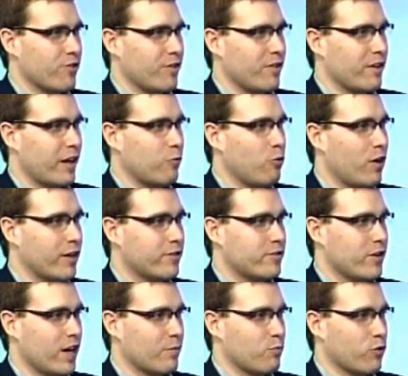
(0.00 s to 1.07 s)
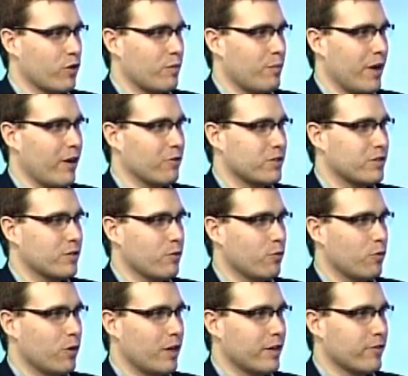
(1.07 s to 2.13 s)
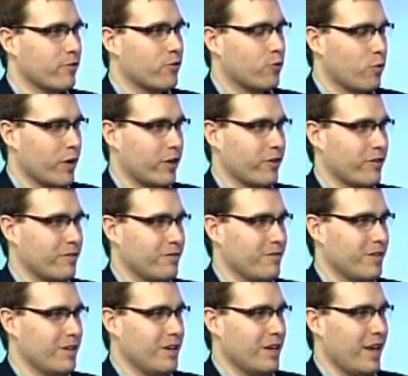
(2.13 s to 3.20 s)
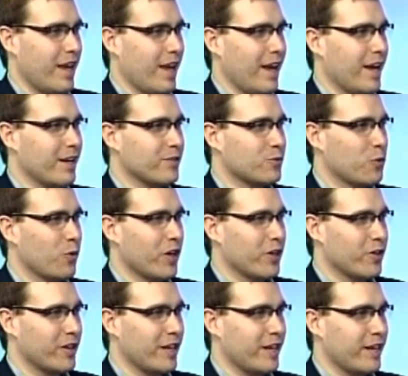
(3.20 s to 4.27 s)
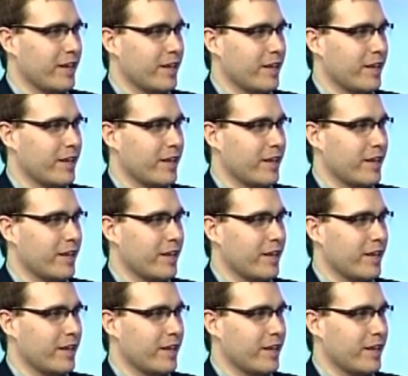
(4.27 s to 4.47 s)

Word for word: mentioned that I wanted to talk more about was Twitter. Right. And Twitter